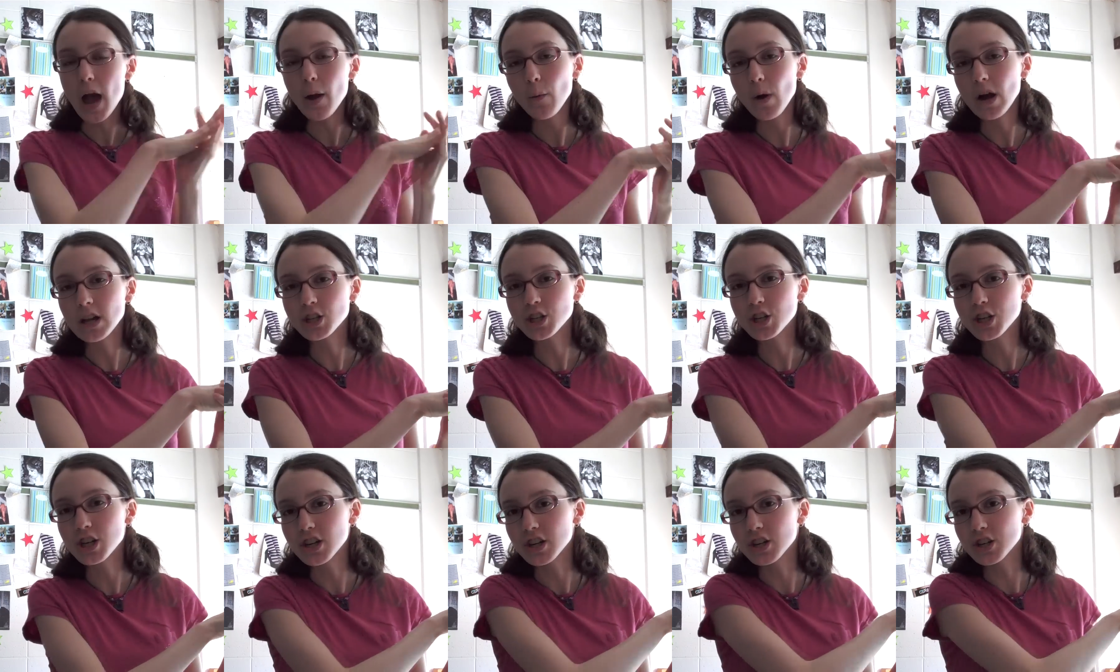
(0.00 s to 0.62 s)
I
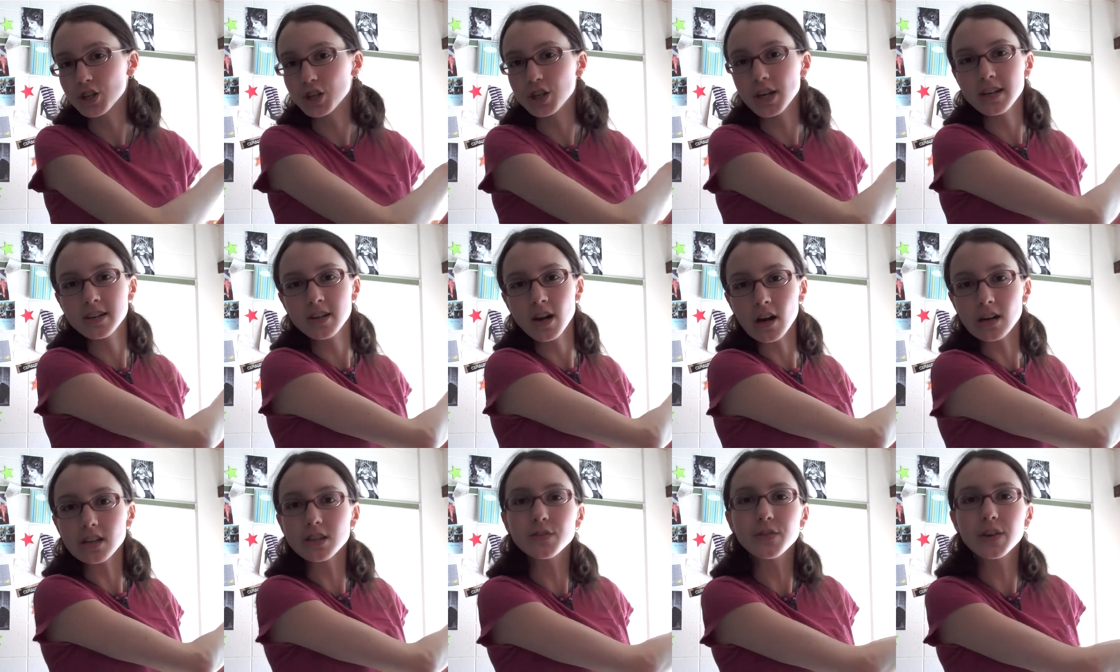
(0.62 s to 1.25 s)
watched a
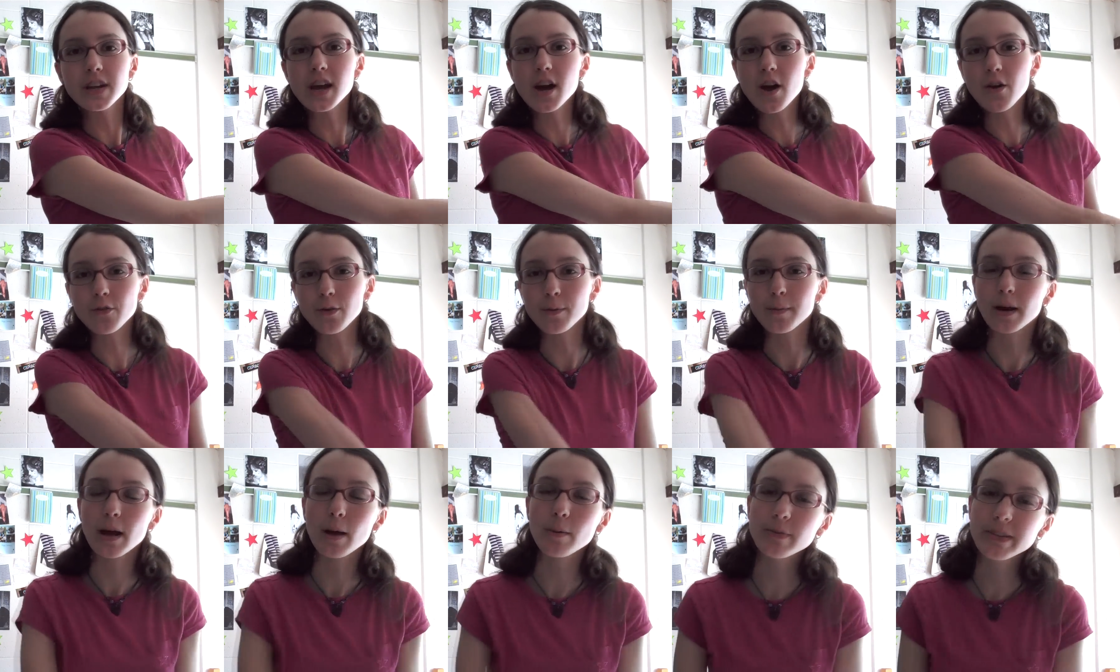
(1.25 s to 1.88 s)
Shaytards video
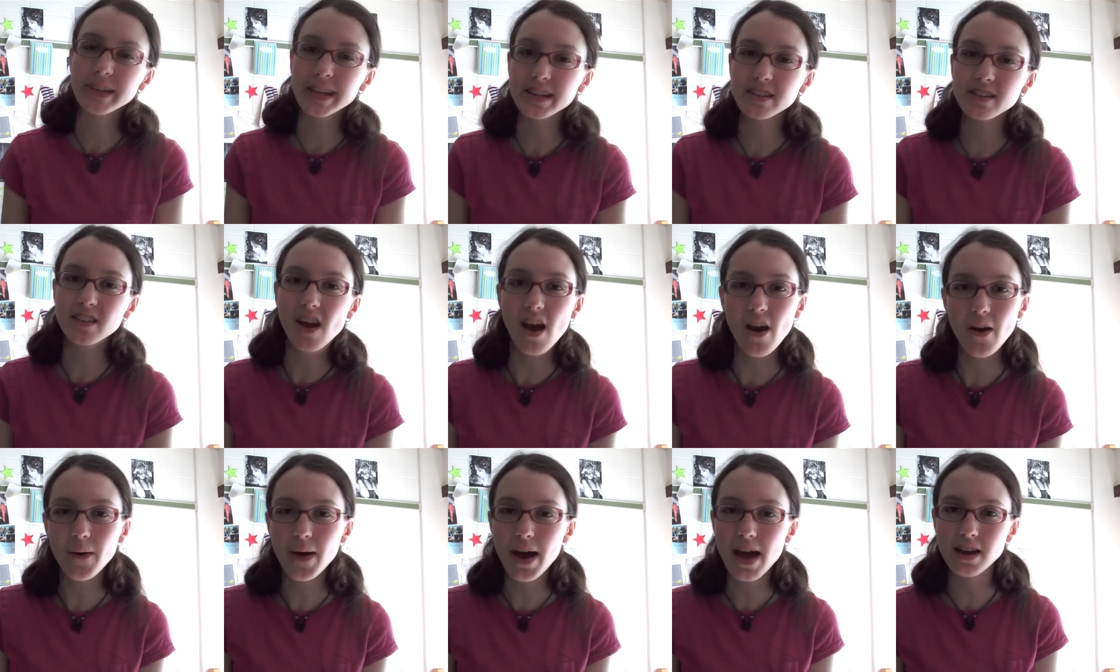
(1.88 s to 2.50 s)
from a couple days ago,